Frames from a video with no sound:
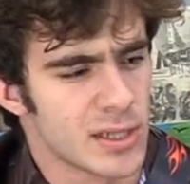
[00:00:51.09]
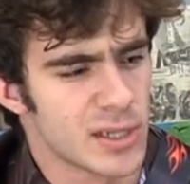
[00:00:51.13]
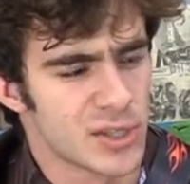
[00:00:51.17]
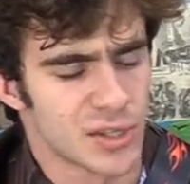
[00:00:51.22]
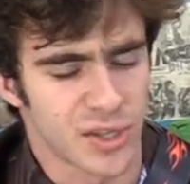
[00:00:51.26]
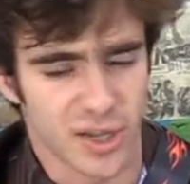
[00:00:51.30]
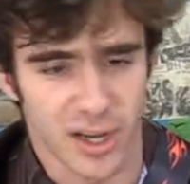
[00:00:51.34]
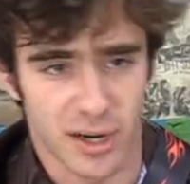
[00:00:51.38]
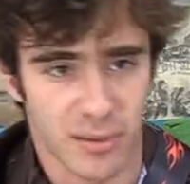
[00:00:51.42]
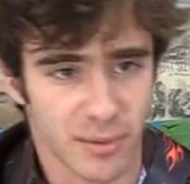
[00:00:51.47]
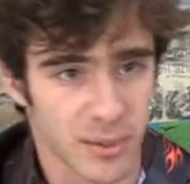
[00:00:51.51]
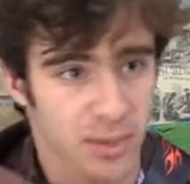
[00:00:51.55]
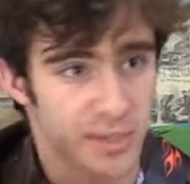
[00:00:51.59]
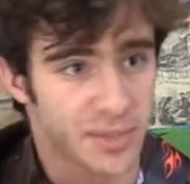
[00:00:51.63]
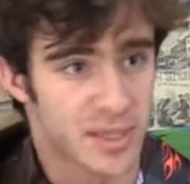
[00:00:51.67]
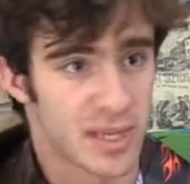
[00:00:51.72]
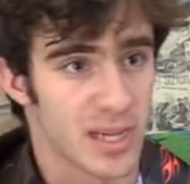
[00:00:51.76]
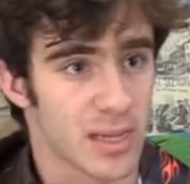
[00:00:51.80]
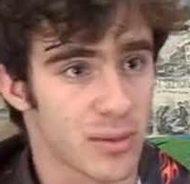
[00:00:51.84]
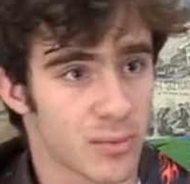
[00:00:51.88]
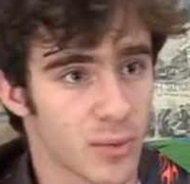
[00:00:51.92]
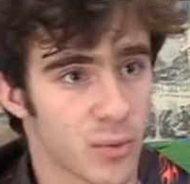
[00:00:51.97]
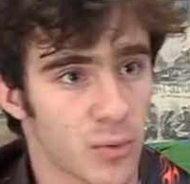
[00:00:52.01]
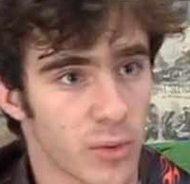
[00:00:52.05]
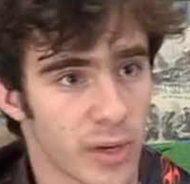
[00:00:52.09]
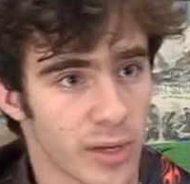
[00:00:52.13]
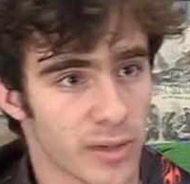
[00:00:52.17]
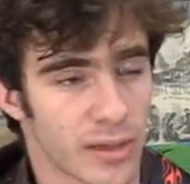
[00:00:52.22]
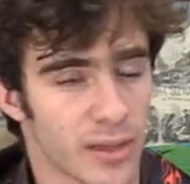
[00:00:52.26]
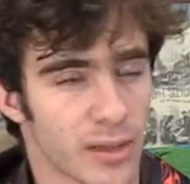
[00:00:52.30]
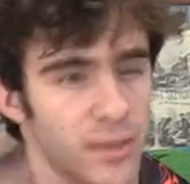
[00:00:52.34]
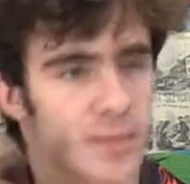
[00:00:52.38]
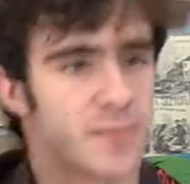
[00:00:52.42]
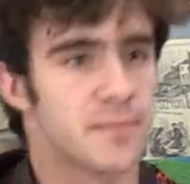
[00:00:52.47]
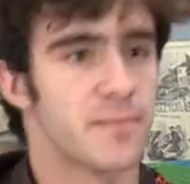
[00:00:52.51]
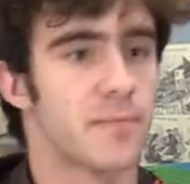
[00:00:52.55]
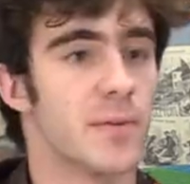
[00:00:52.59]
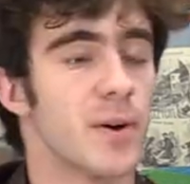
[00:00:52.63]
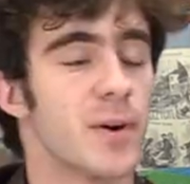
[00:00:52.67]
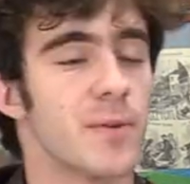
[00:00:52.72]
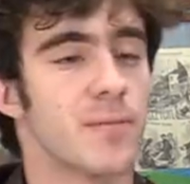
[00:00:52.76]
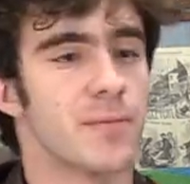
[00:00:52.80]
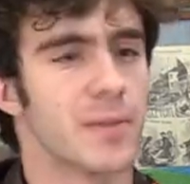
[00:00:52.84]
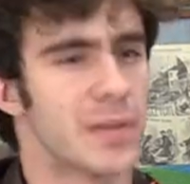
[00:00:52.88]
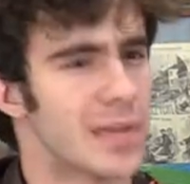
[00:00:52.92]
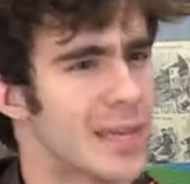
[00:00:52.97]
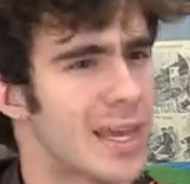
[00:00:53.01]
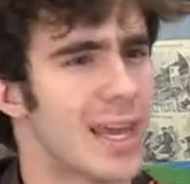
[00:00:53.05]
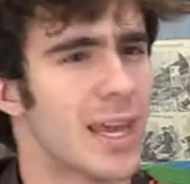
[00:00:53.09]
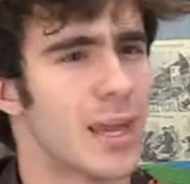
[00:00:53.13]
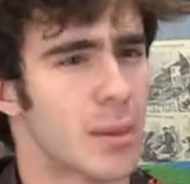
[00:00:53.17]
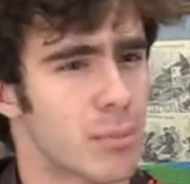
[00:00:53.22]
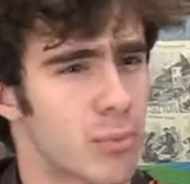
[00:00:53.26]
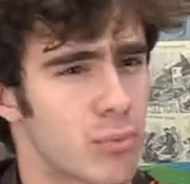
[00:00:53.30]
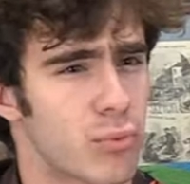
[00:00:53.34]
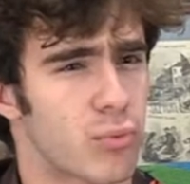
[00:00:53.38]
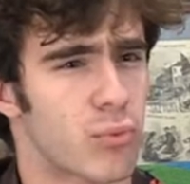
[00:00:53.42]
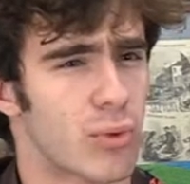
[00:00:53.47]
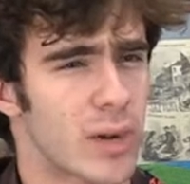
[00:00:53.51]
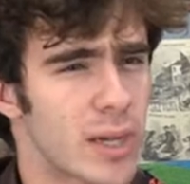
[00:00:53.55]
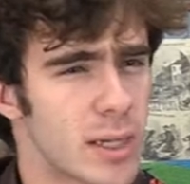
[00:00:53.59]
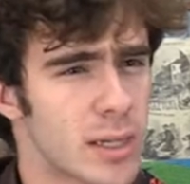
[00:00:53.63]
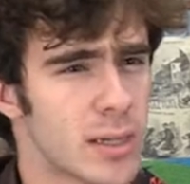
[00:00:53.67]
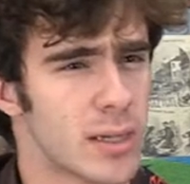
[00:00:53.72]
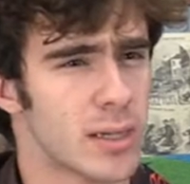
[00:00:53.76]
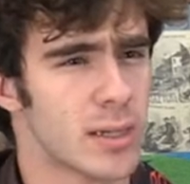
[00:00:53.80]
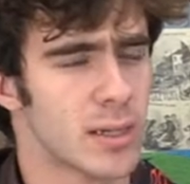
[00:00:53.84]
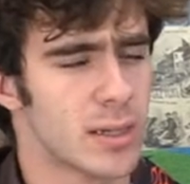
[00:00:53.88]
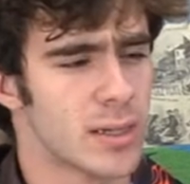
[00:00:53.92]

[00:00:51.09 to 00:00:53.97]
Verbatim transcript: She got up on the table wearing like this velvet cape, right?